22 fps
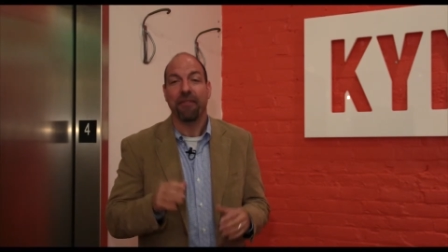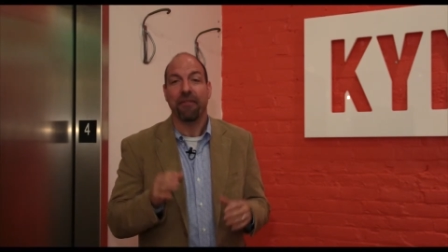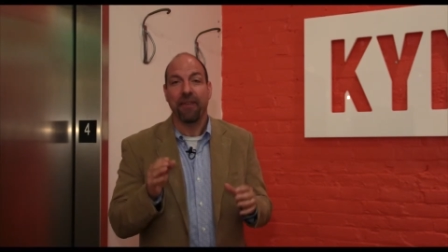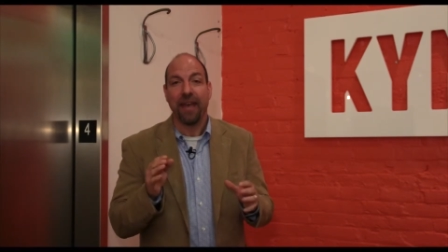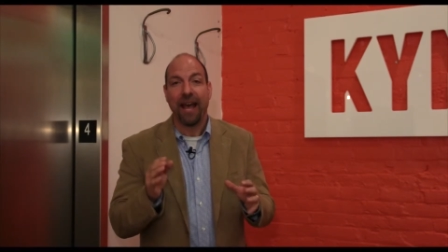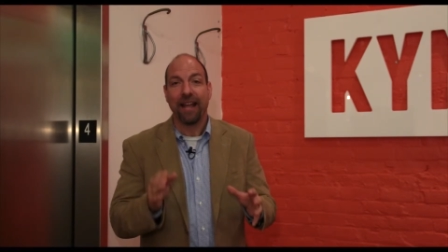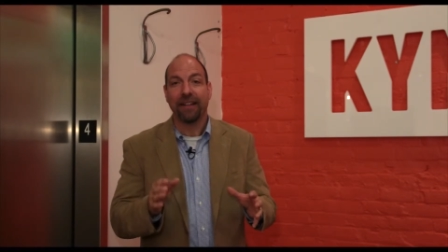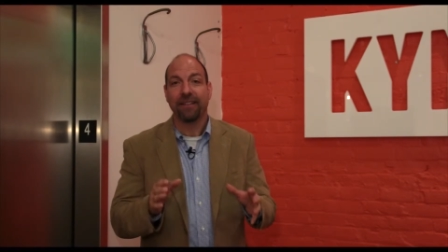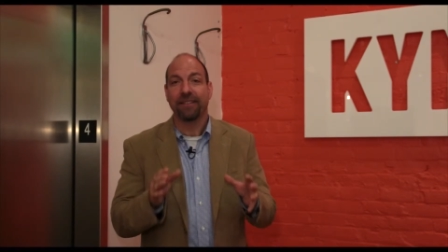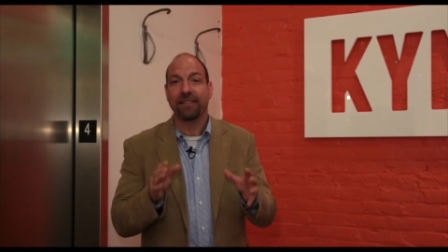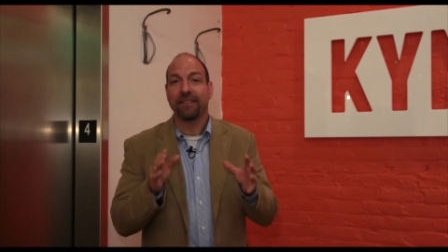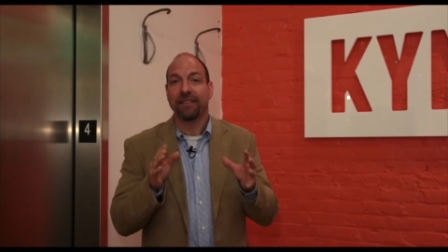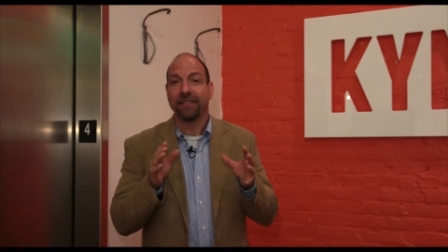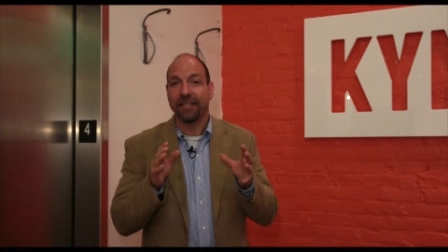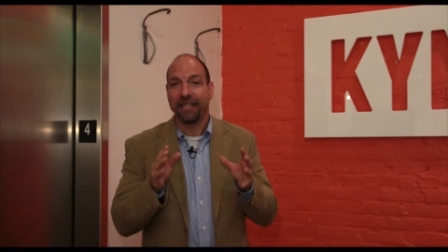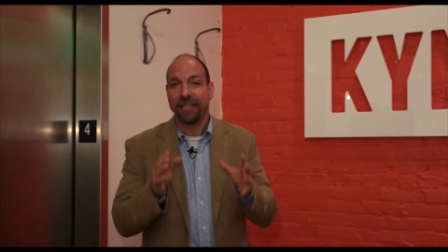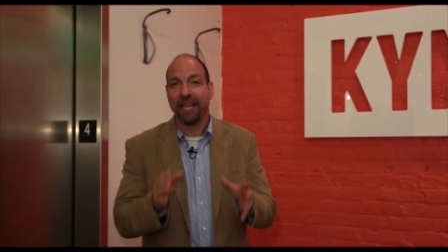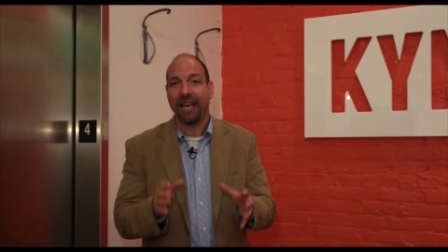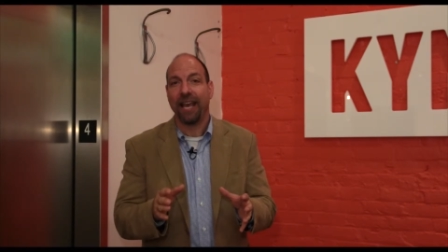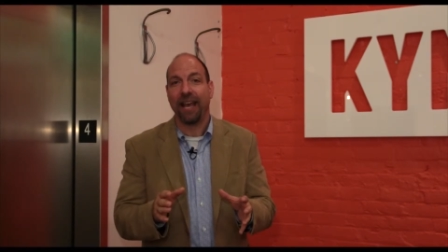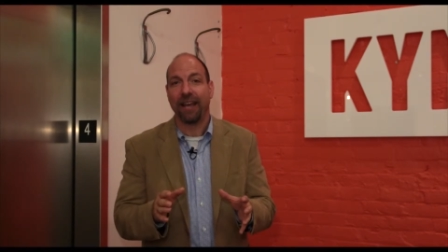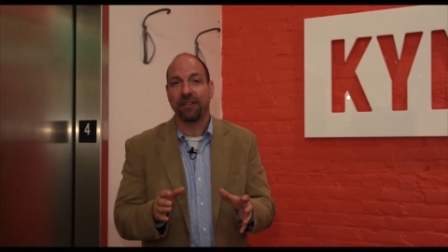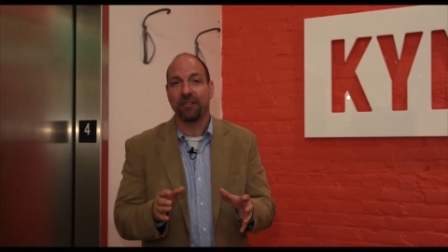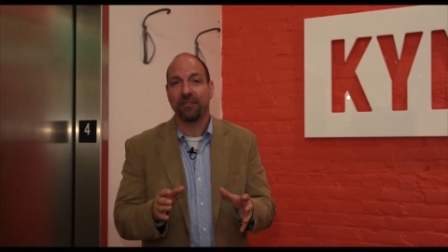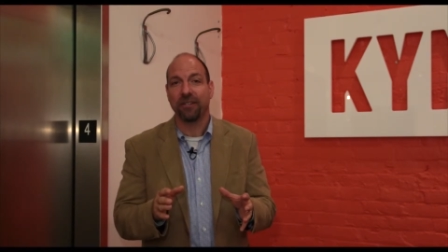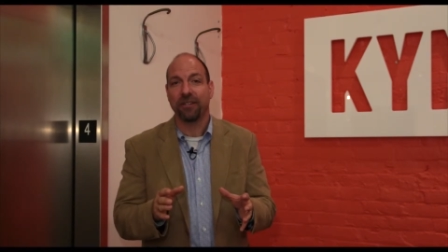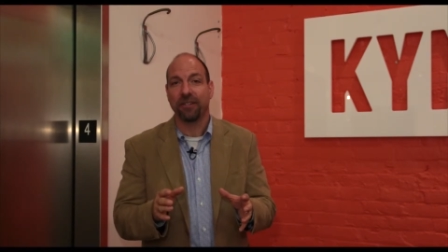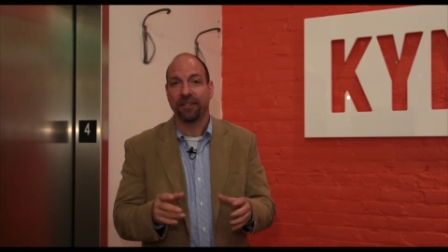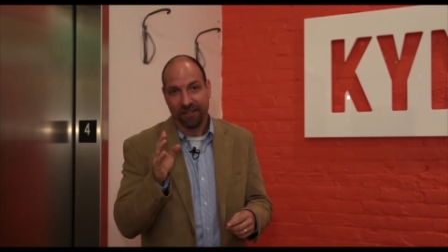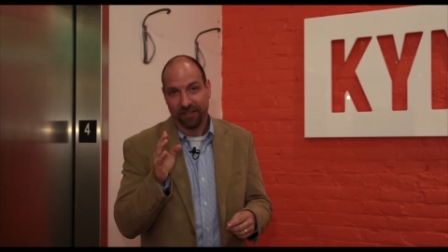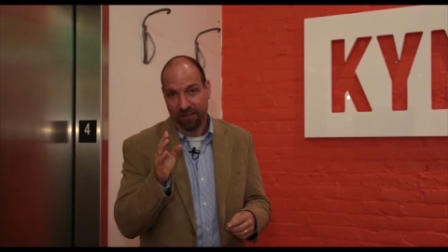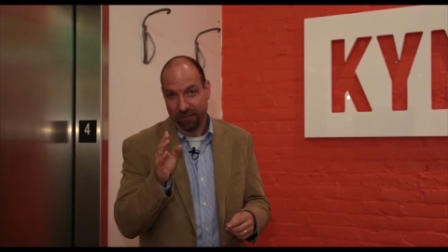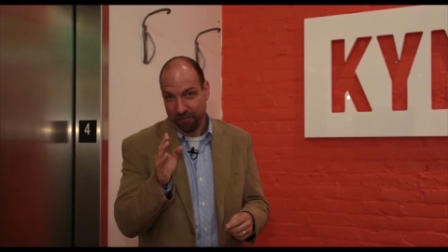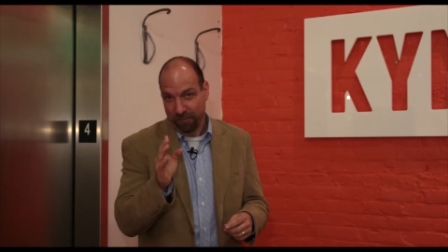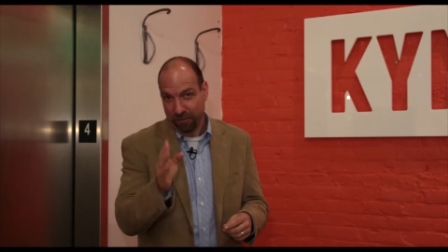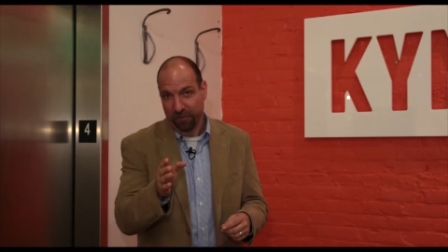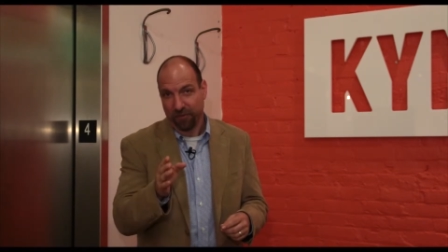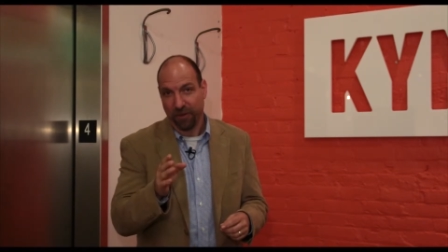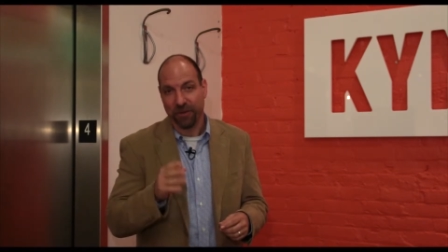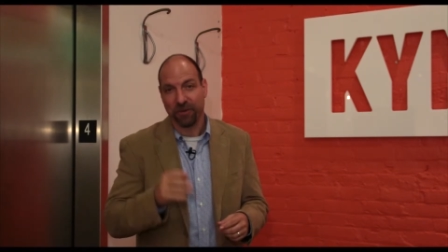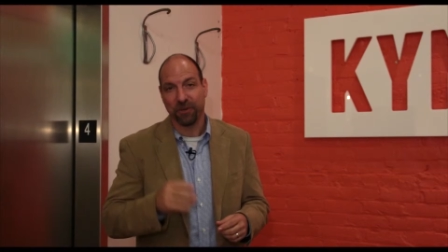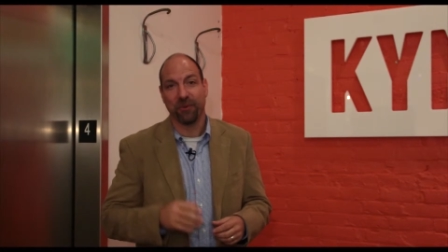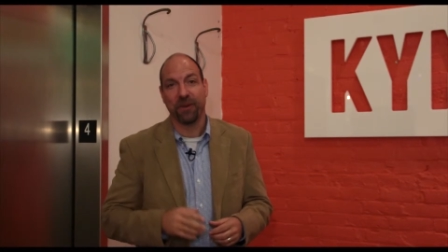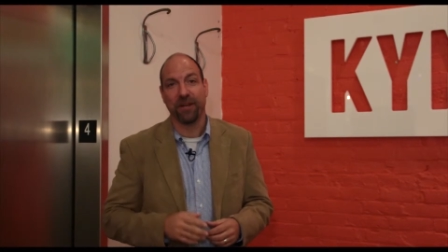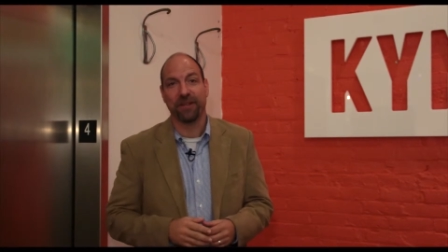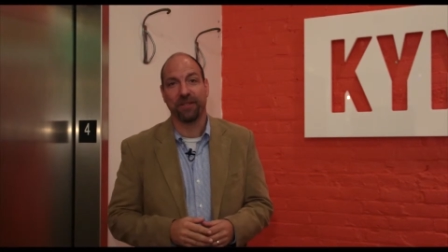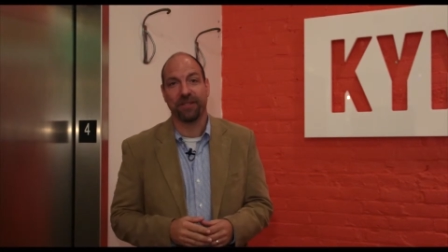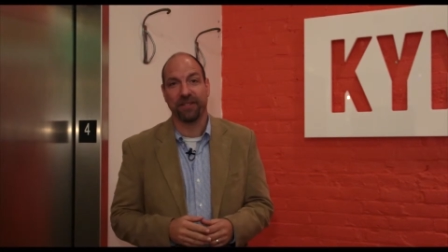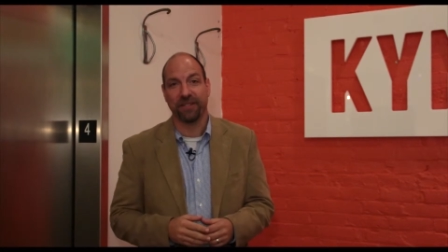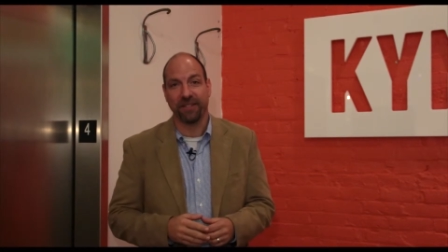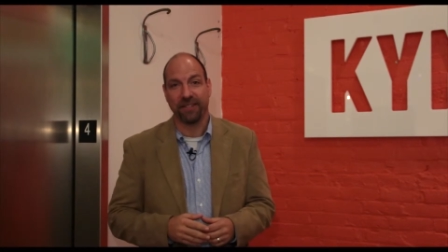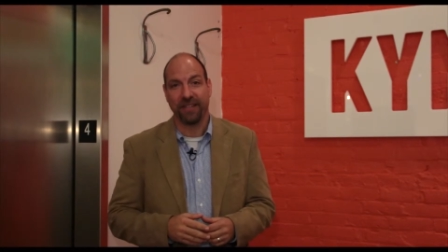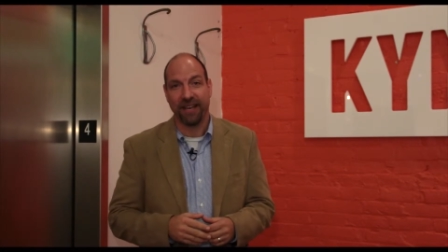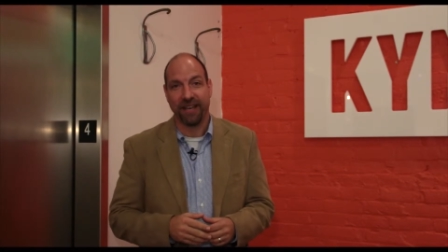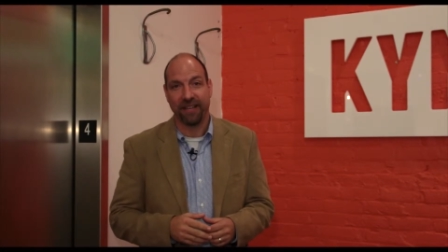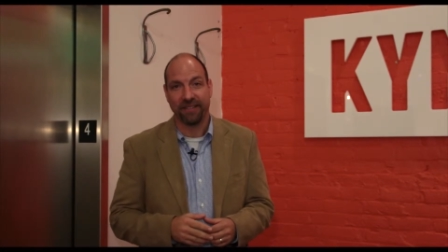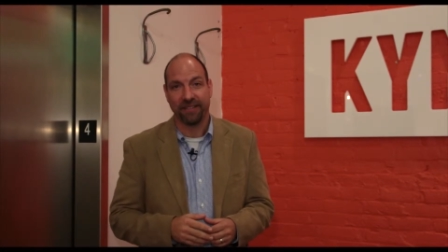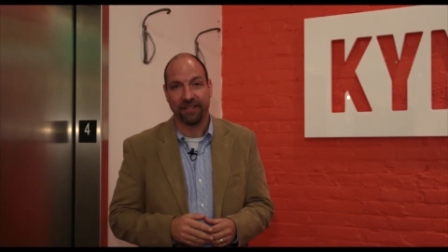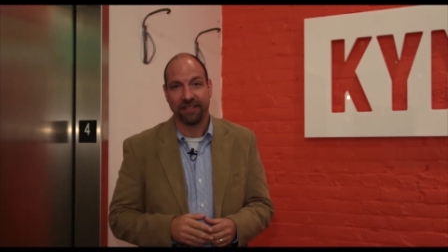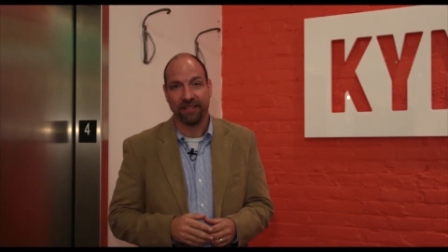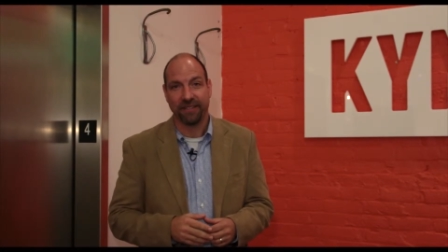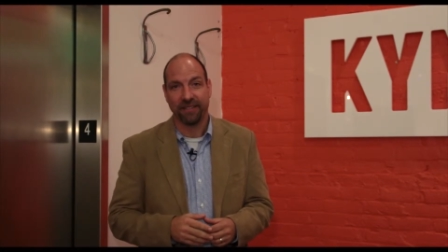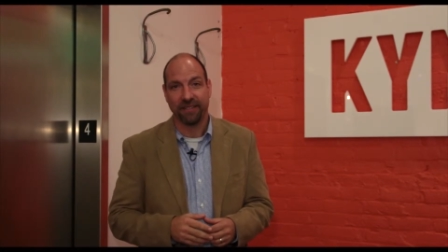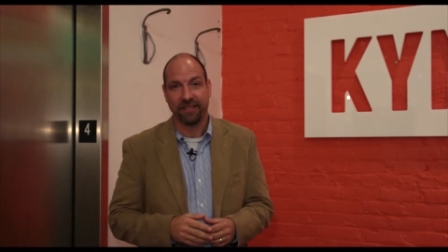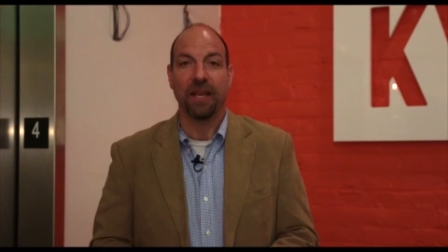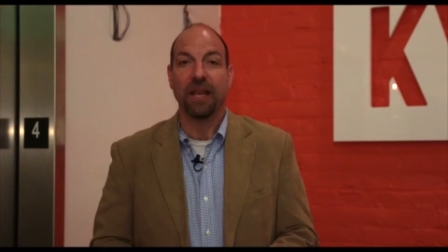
That's the catch to move on your way to success.